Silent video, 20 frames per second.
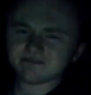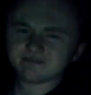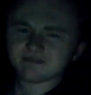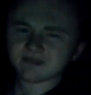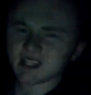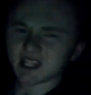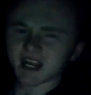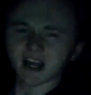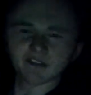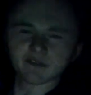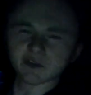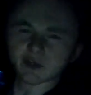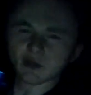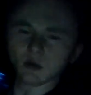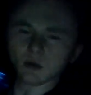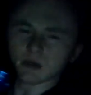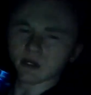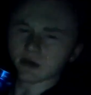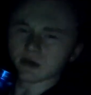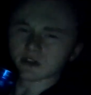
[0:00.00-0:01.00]
that I feel
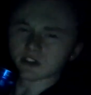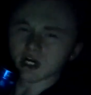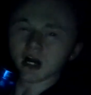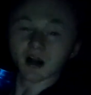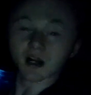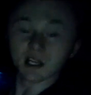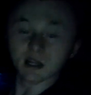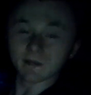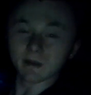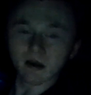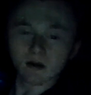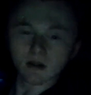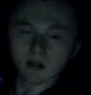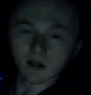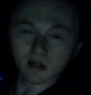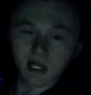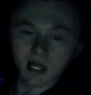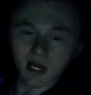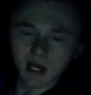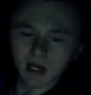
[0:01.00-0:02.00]
weird talking about
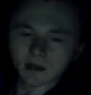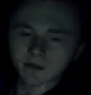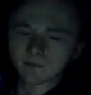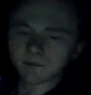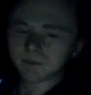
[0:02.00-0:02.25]
online.